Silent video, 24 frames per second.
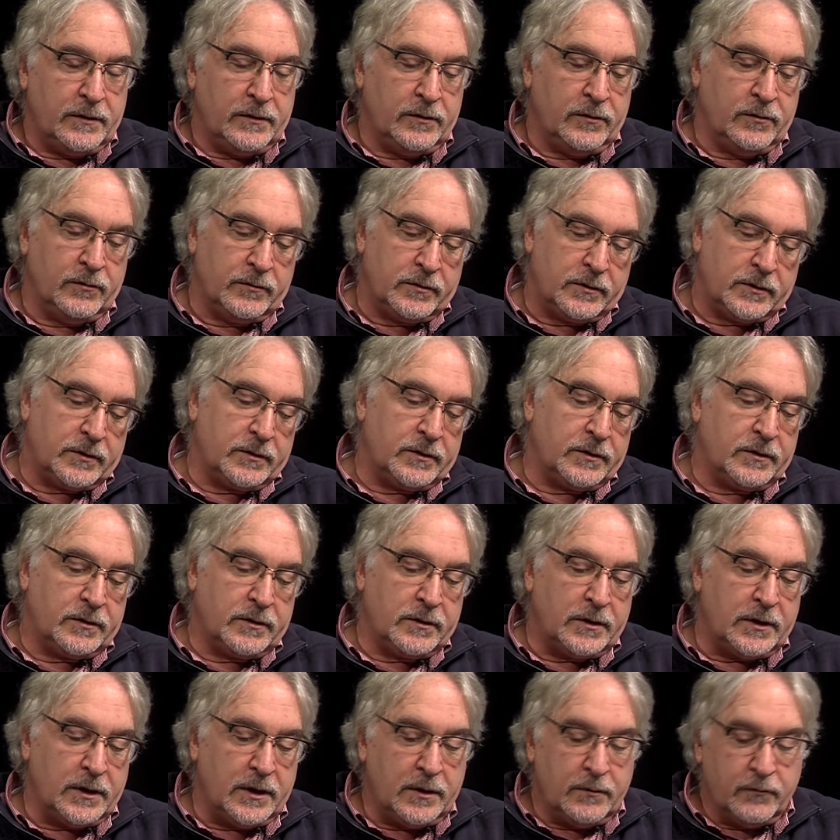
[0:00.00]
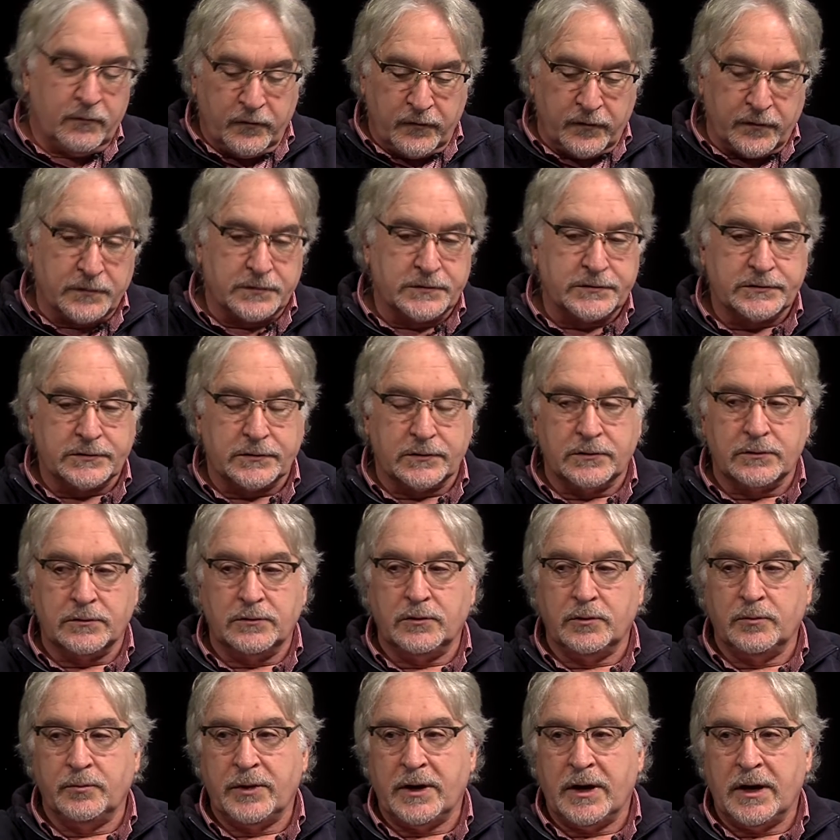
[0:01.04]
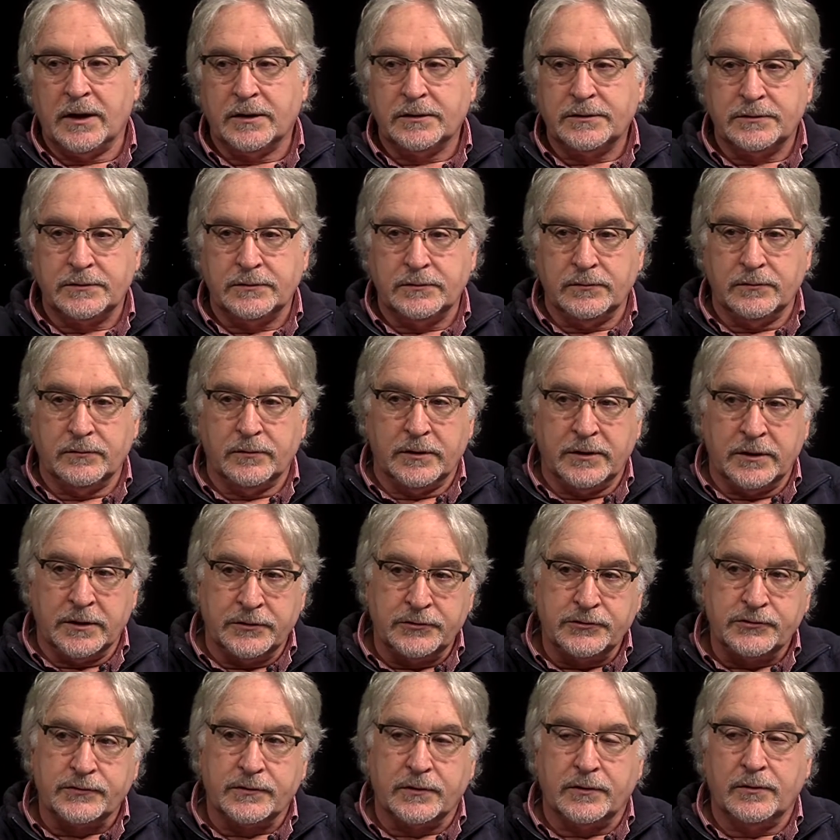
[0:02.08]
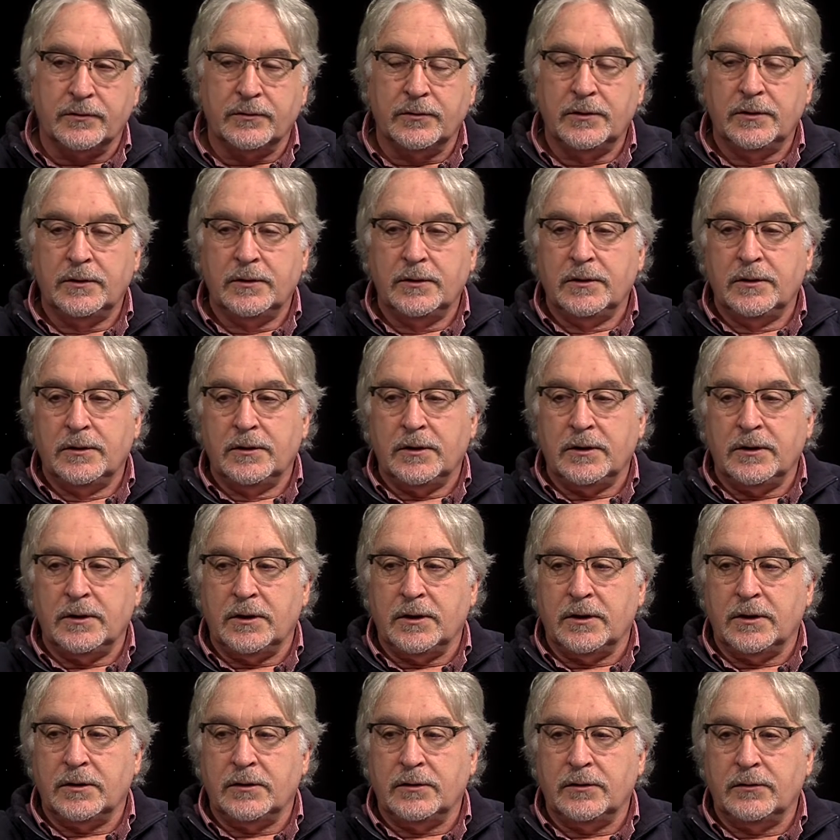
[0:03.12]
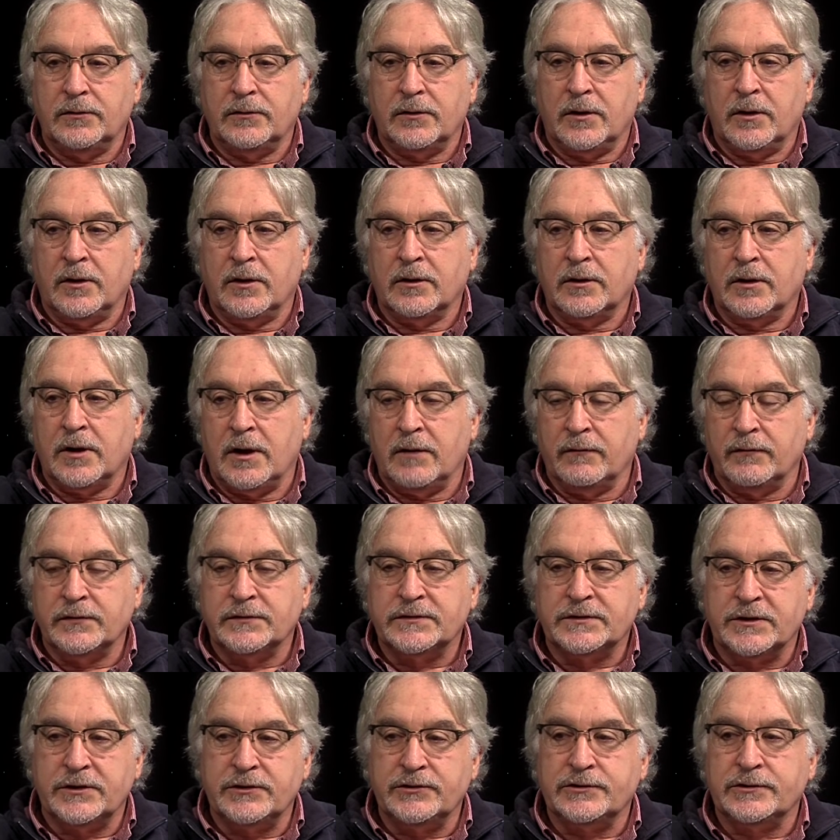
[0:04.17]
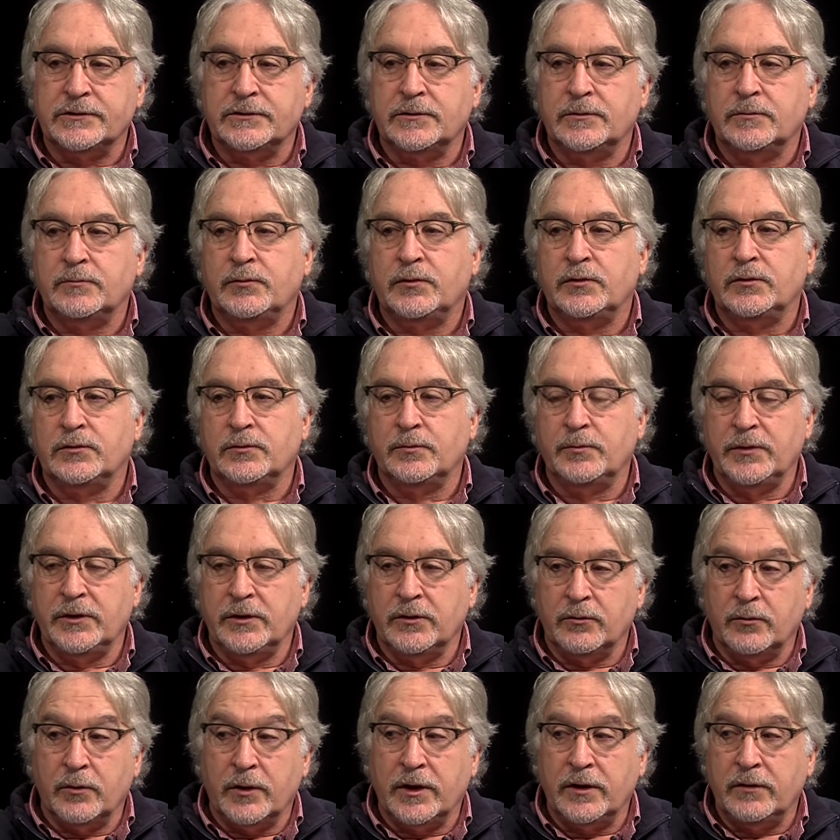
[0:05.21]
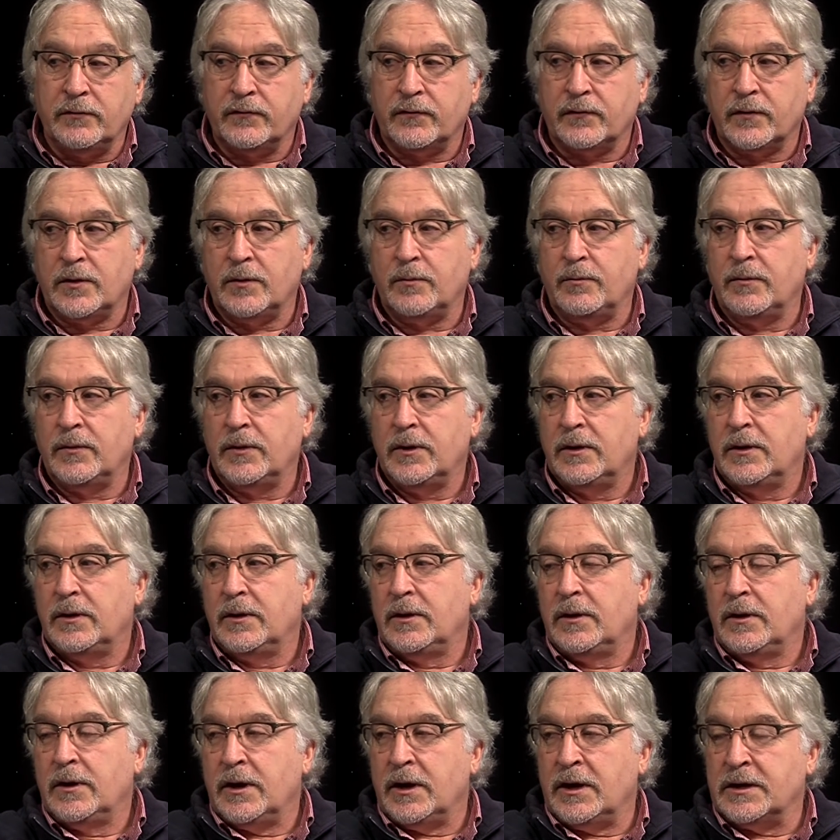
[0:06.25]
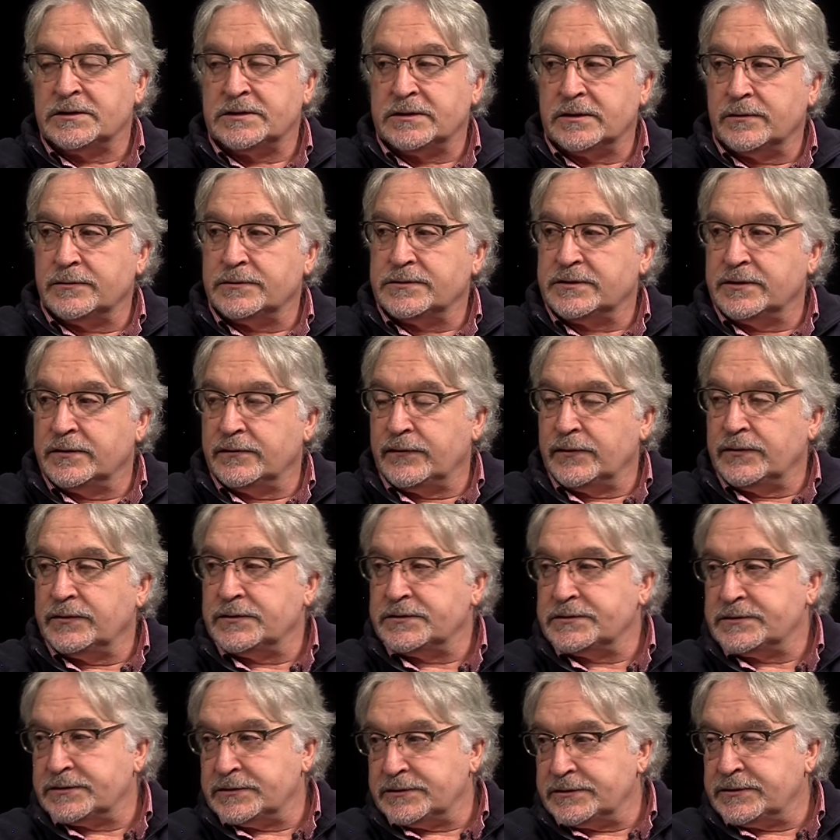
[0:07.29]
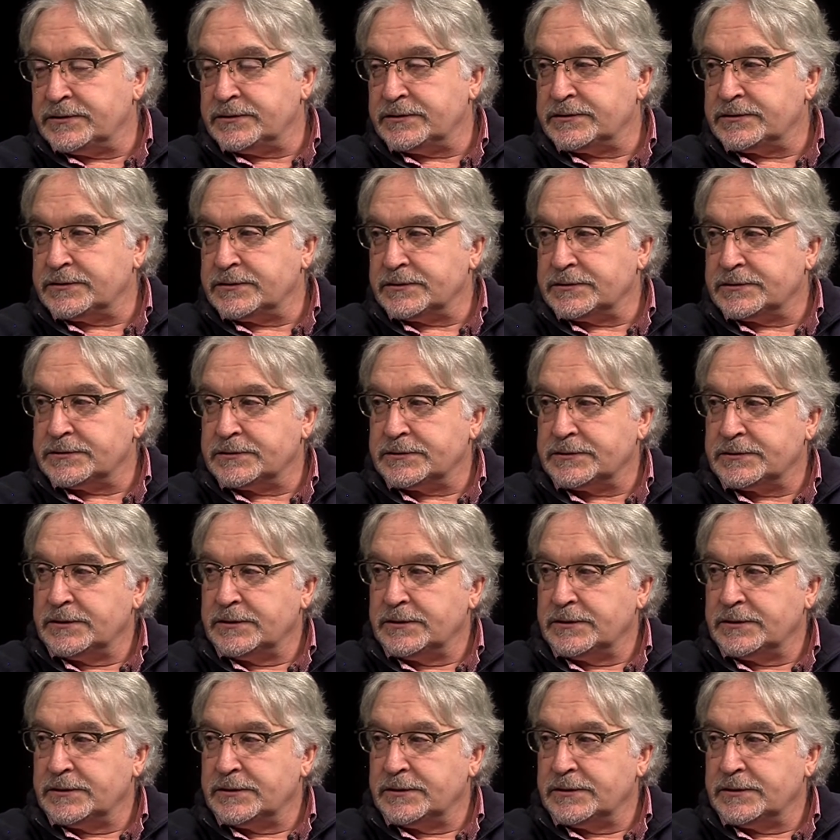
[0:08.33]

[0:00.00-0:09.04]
You came full circle back to the intro, and our conversation pulled me away from, as I was giving the statistics.